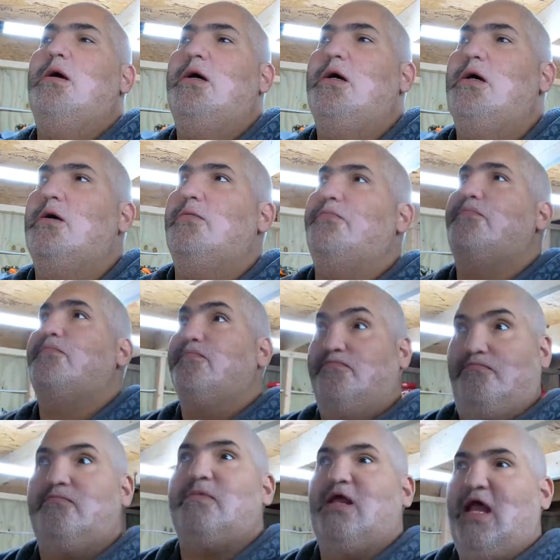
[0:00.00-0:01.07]
have
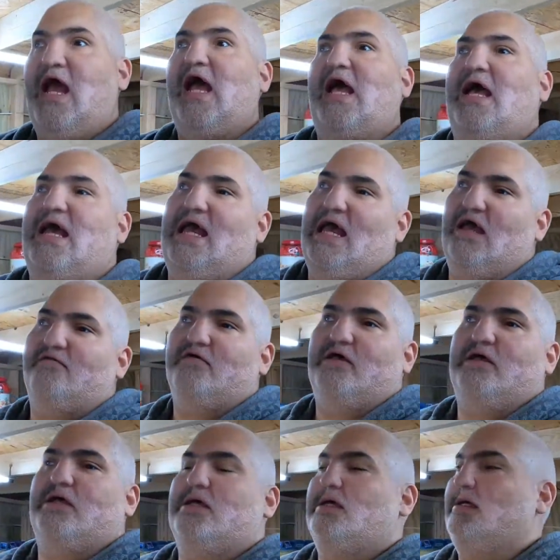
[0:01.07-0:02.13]

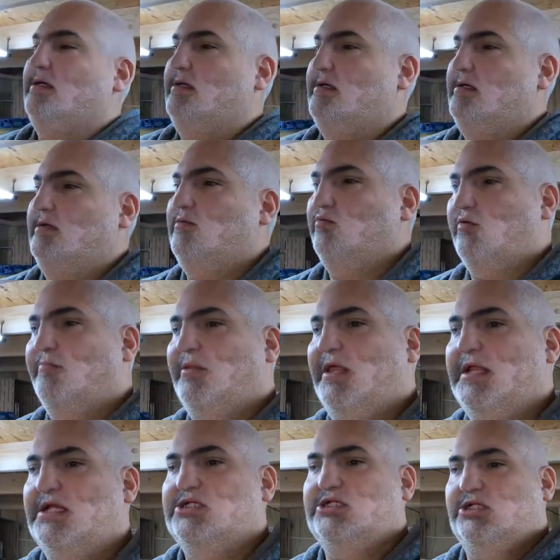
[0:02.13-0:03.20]
a
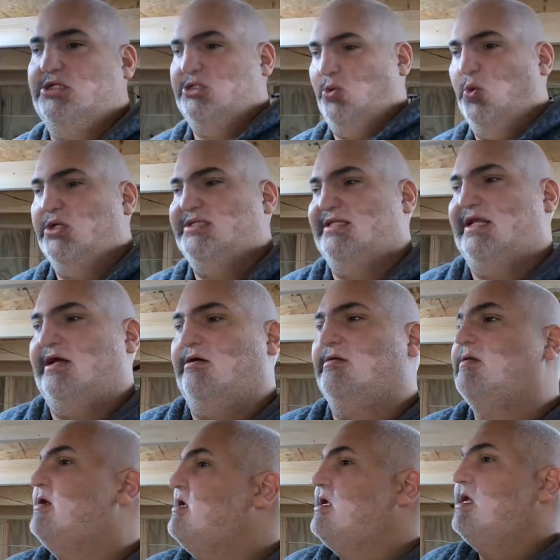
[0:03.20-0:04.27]
replenished source
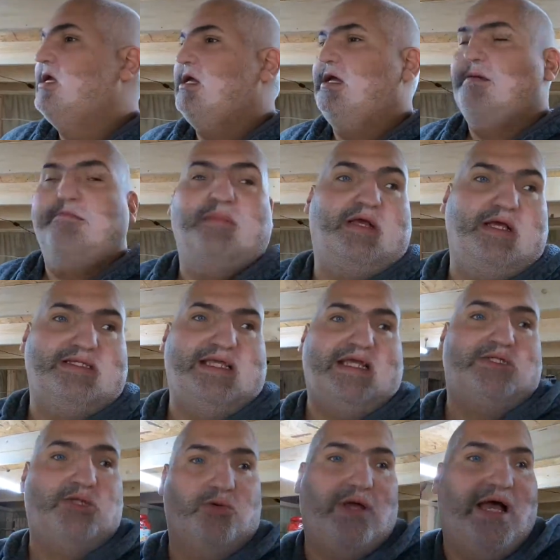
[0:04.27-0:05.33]
now, because
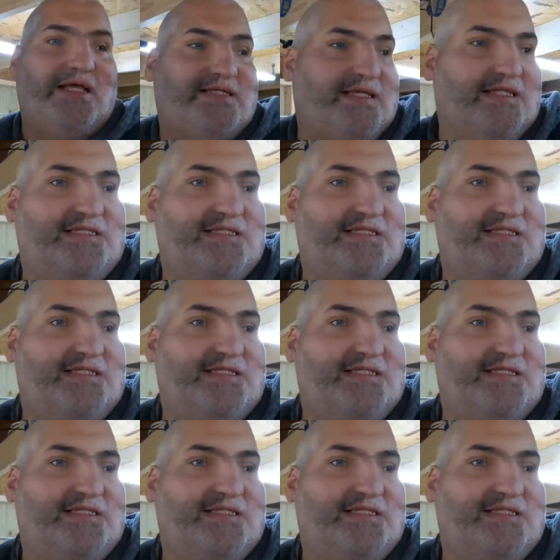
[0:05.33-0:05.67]
as you guys